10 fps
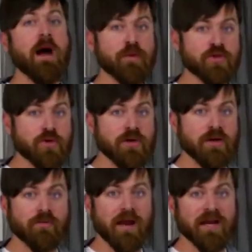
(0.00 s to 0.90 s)

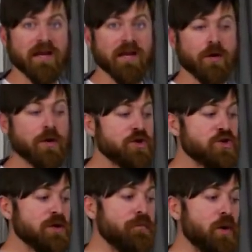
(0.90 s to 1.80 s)
opportunity right here
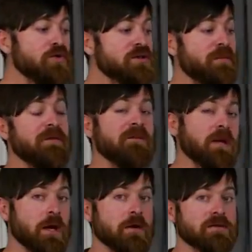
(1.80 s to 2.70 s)
to post my
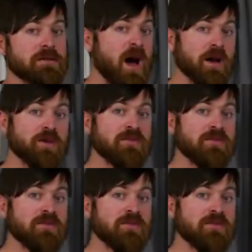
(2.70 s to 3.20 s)
videos on